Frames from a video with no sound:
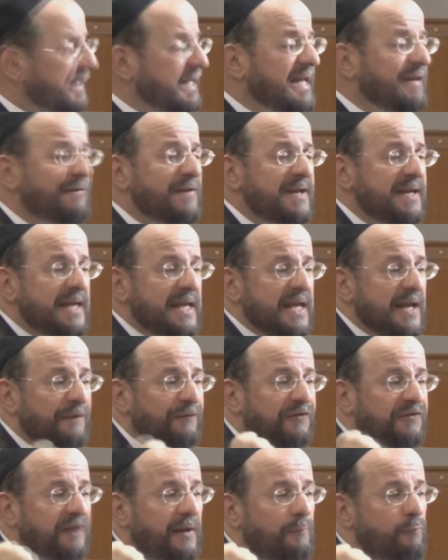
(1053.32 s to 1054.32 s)
even
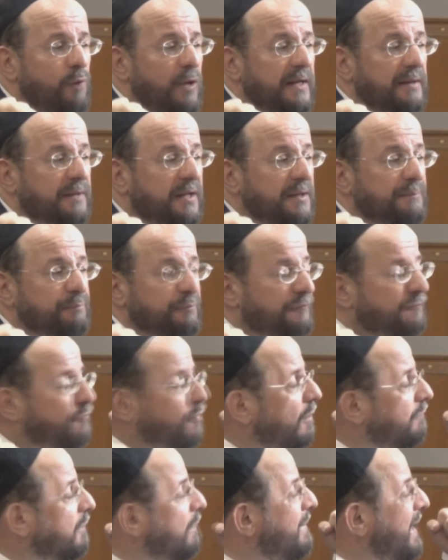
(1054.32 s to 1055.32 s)
if someone can
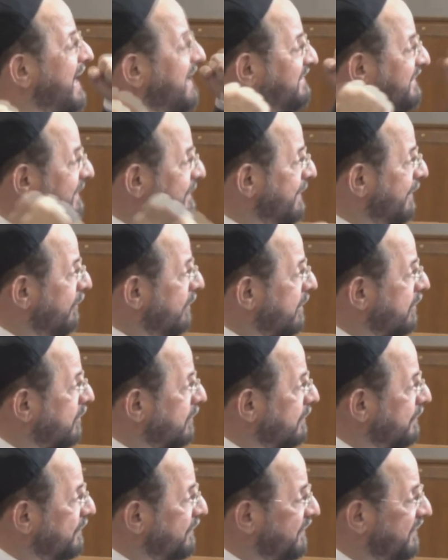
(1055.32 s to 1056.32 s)
perform amazing
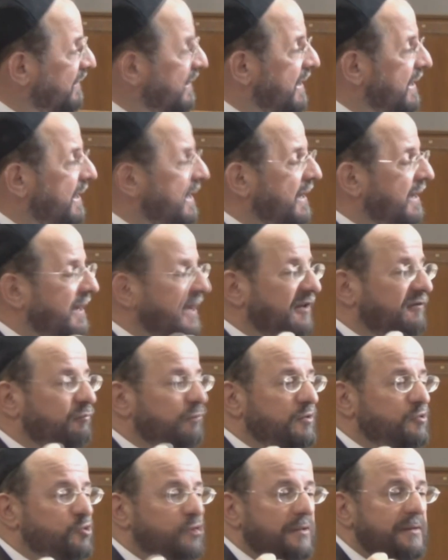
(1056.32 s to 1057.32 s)
miracles, is
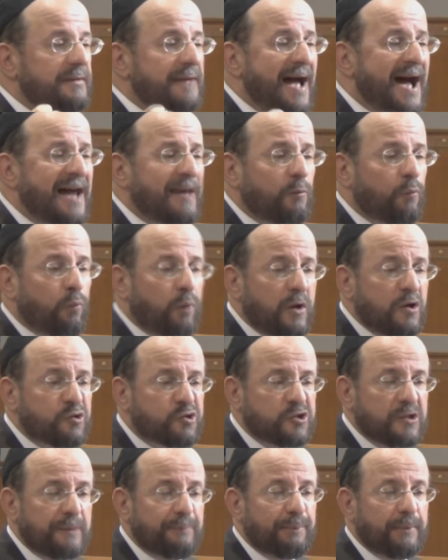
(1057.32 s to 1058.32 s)
we should not
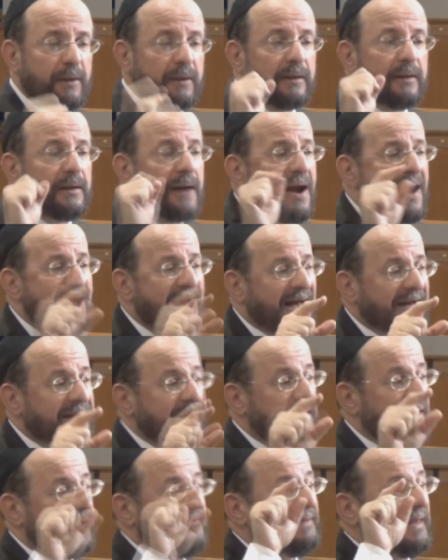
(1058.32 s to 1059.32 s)
worship a
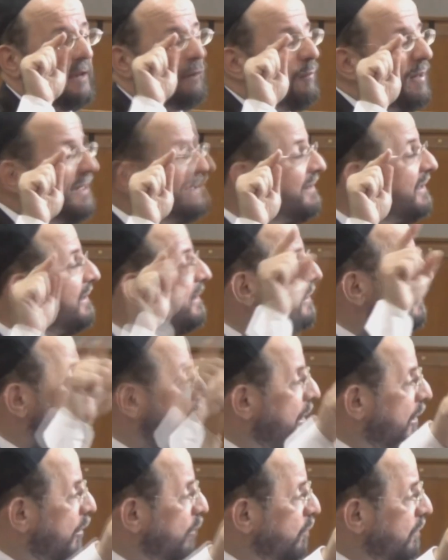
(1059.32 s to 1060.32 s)
God that we didn't
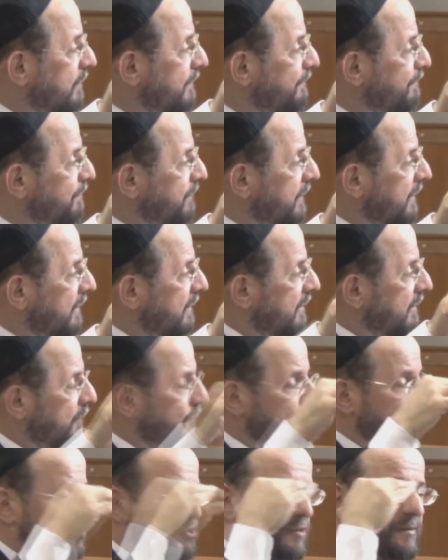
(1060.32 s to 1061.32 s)
know.
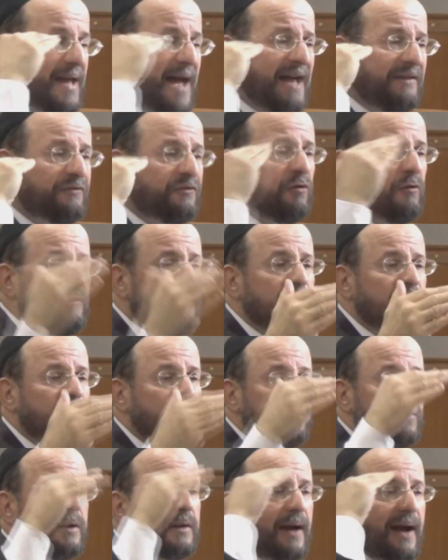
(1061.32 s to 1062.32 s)
We should not turn
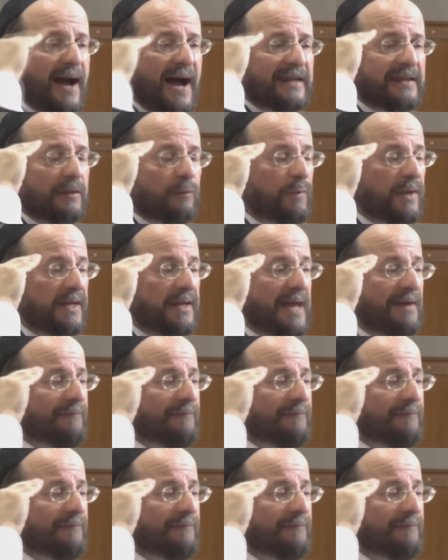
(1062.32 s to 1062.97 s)
to a God that we